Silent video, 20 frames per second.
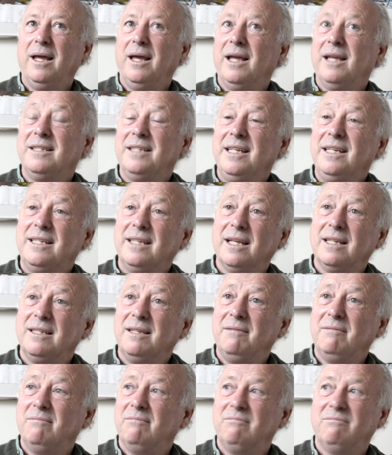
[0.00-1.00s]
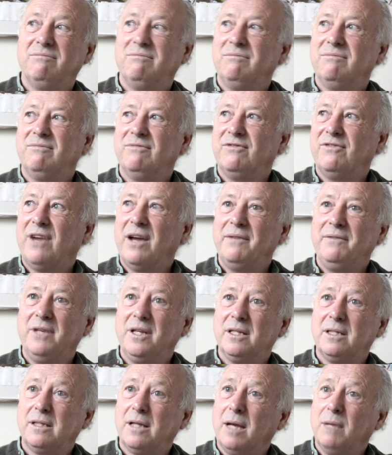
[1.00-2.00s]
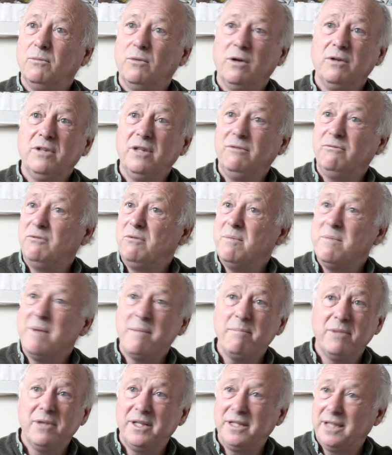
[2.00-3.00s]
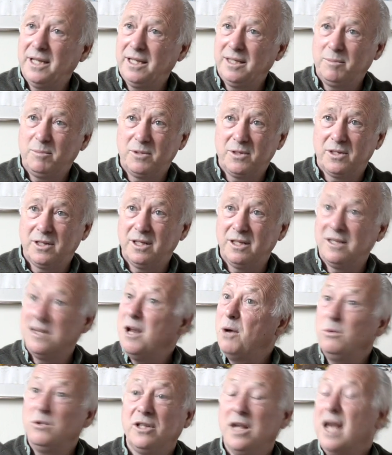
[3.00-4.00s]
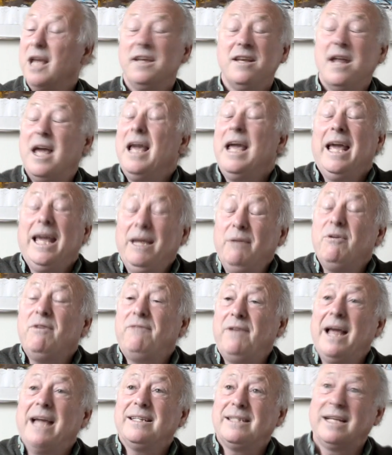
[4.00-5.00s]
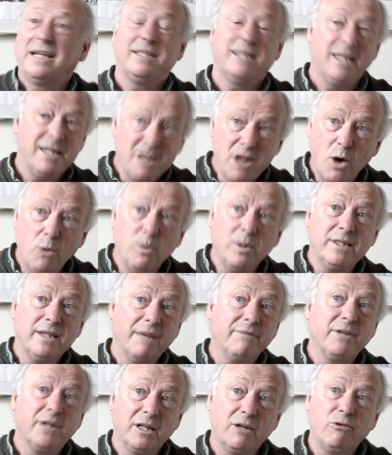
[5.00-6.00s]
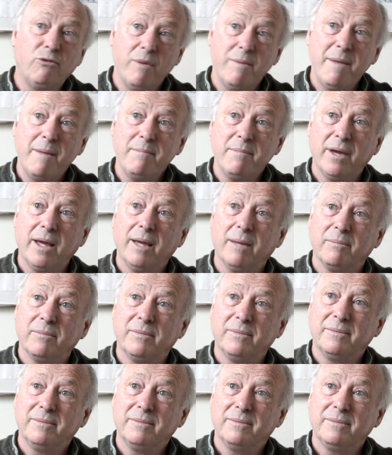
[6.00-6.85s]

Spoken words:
as he says, in 5 years' time won't even remember the sixpence soup. He reflects, actually, no one's ever going to remember him.